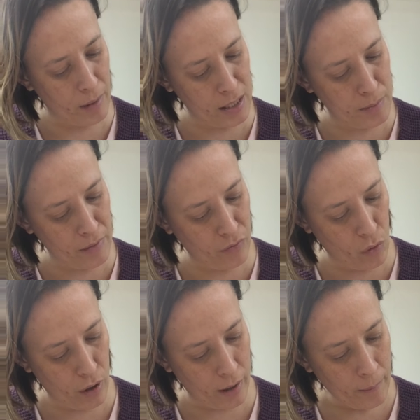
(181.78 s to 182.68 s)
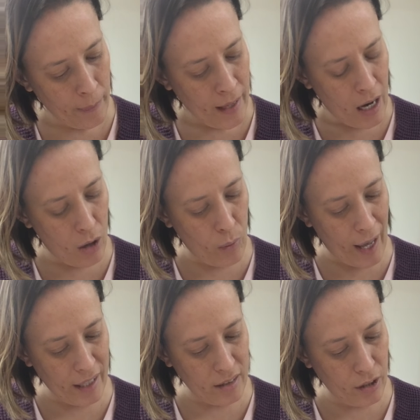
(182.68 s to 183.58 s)
months before. A
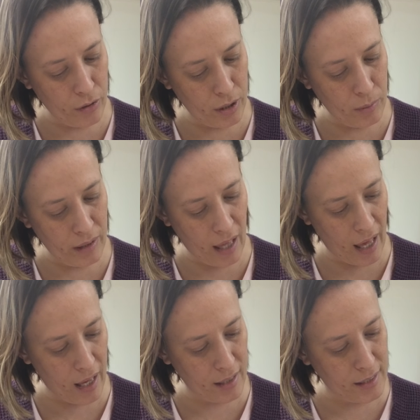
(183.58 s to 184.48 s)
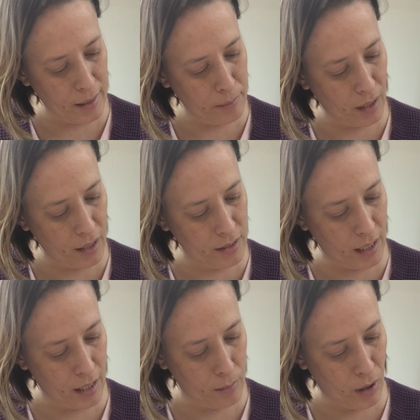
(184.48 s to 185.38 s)
wagon loaded with hay tipped onto
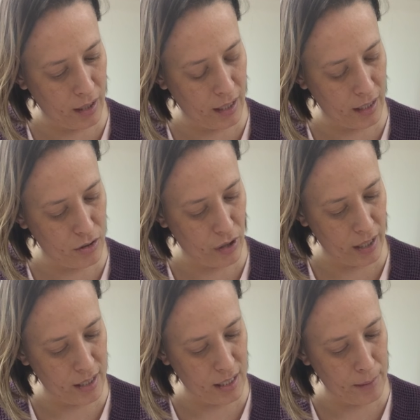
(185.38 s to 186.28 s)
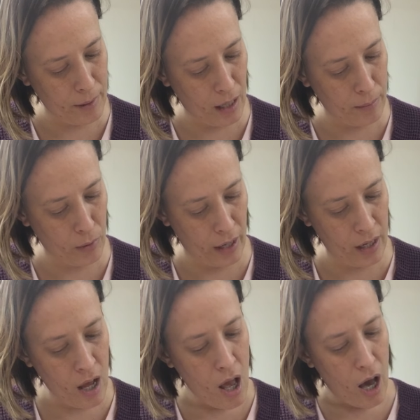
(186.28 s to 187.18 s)
him while he had tried to keep it
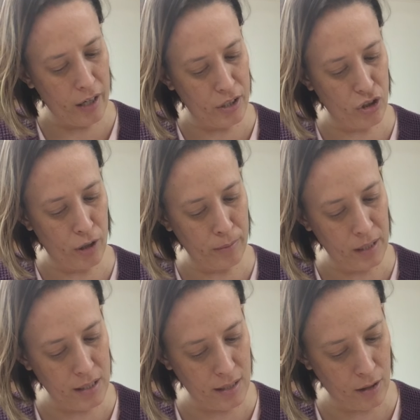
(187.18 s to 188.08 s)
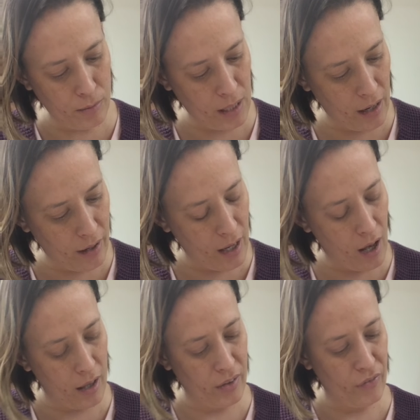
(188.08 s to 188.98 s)
upright on a sharply sloped area
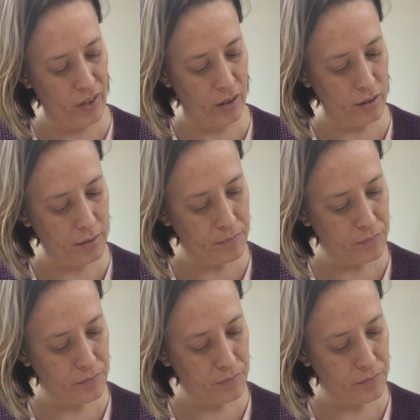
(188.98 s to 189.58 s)
on the field.